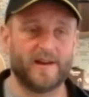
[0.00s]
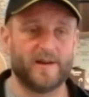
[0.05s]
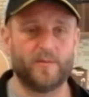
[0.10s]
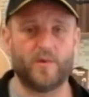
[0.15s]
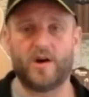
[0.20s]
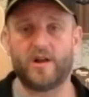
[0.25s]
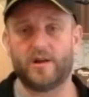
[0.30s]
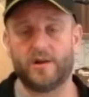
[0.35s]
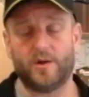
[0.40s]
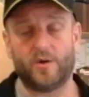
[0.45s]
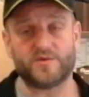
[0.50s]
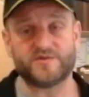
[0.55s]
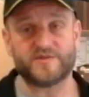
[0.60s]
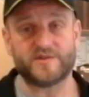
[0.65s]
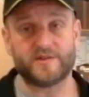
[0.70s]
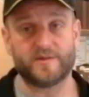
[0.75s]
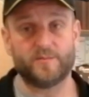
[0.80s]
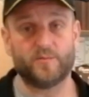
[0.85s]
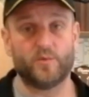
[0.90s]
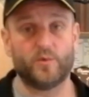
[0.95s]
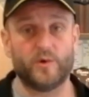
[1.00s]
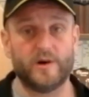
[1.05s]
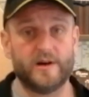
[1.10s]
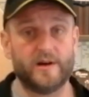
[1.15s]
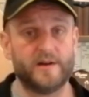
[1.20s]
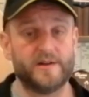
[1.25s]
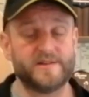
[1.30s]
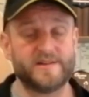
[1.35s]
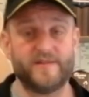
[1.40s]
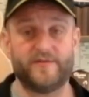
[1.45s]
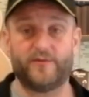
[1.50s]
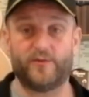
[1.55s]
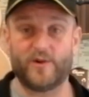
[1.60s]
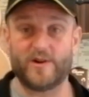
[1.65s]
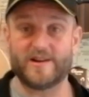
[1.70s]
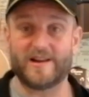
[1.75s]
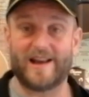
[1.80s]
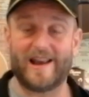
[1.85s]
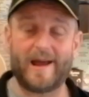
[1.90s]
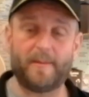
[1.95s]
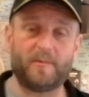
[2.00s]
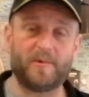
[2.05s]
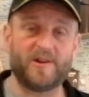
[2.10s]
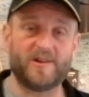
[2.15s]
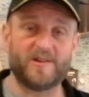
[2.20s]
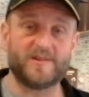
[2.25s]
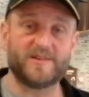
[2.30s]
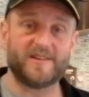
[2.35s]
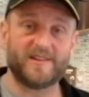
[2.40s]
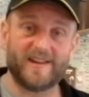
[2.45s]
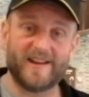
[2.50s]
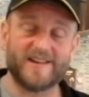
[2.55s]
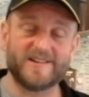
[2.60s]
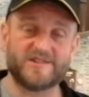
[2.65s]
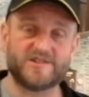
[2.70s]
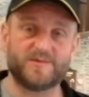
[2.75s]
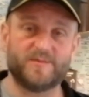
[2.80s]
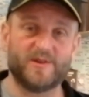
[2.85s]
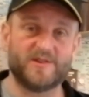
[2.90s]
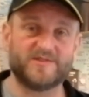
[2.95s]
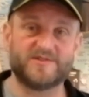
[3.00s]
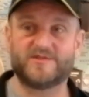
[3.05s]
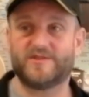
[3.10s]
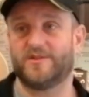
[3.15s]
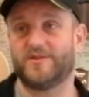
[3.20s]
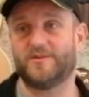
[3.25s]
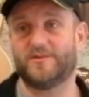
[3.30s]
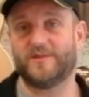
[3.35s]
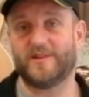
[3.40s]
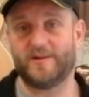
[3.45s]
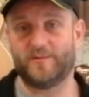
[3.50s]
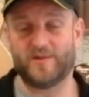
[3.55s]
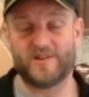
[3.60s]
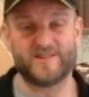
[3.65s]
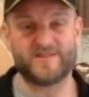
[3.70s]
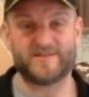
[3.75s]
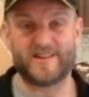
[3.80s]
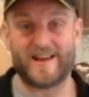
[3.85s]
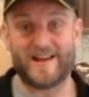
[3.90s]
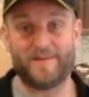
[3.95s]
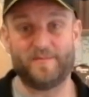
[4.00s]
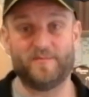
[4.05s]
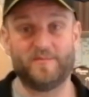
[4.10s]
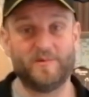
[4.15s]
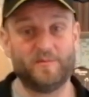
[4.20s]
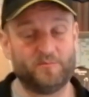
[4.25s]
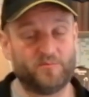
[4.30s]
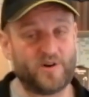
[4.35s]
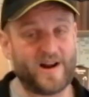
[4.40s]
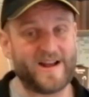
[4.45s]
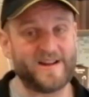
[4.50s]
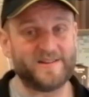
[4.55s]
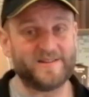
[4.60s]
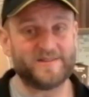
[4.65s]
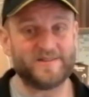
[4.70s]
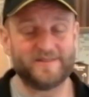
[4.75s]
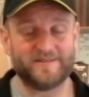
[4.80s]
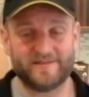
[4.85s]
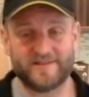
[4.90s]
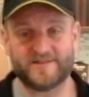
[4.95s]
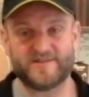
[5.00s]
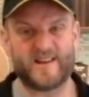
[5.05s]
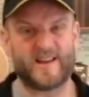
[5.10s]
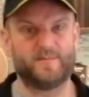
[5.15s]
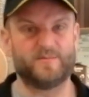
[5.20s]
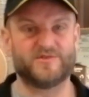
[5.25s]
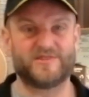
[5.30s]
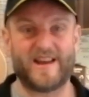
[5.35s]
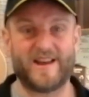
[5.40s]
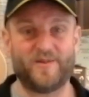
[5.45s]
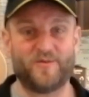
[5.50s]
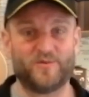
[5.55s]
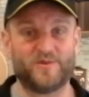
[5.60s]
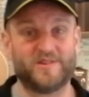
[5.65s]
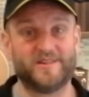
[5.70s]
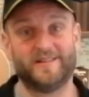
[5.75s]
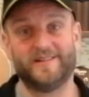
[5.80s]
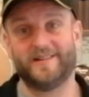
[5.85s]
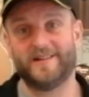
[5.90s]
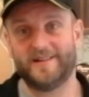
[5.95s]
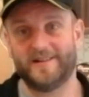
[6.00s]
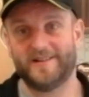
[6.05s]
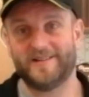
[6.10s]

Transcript: You know, lots of them were different laminate instruments, so they were the same brand, the same sound,